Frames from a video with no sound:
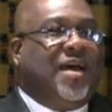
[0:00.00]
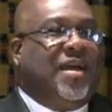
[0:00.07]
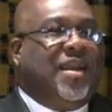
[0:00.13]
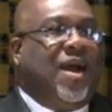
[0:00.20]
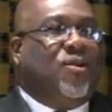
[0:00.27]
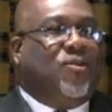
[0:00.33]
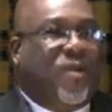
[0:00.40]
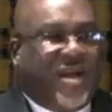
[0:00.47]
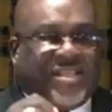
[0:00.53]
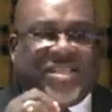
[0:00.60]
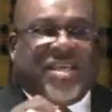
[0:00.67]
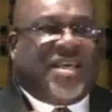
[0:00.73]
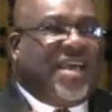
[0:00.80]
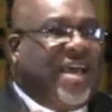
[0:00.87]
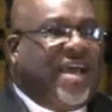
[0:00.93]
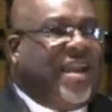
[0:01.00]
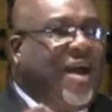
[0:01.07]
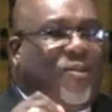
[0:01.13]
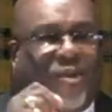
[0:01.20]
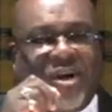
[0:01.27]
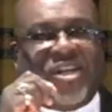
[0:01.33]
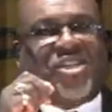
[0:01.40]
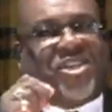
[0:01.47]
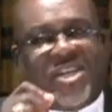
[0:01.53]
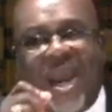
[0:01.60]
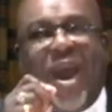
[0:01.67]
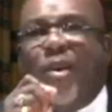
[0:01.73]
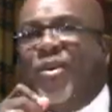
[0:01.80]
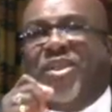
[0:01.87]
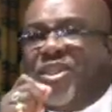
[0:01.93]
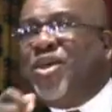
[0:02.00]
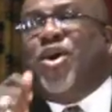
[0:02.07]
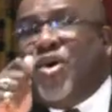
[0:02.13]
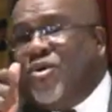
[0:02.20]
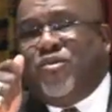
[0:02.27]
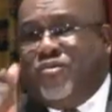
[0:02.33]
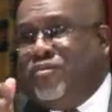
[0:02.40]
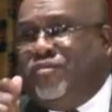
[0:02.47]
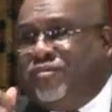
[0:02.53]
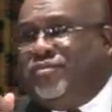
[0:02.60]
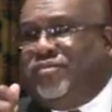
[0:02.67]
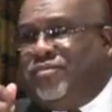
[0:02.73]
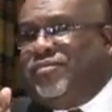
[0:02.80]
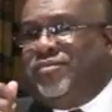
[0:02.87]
Now, once again, I want to share with you